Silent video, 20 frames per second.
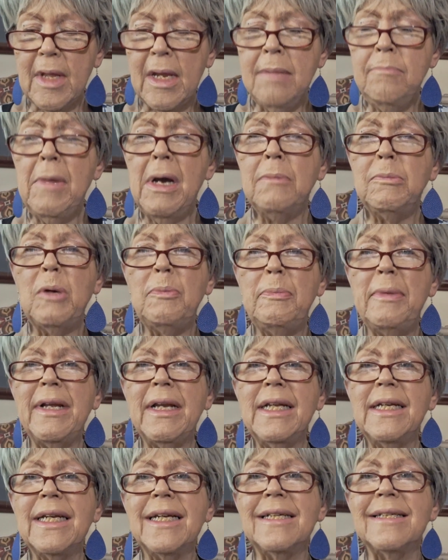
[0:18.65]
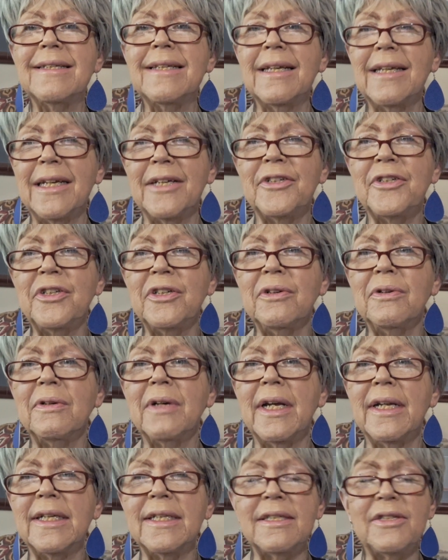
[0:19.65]
My mobility is an issue
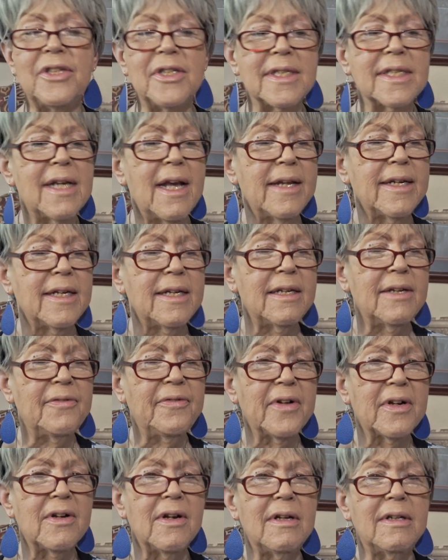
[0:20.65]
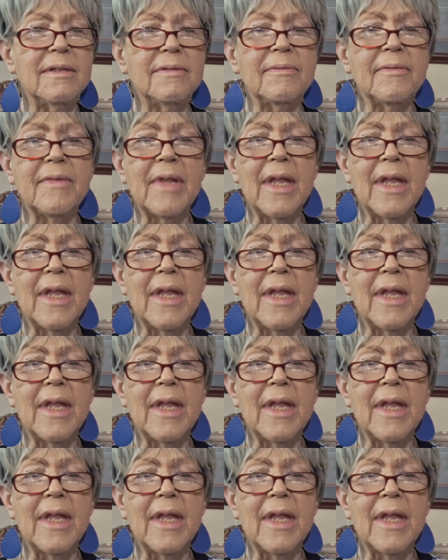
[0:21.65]
and it's just kind of difficult.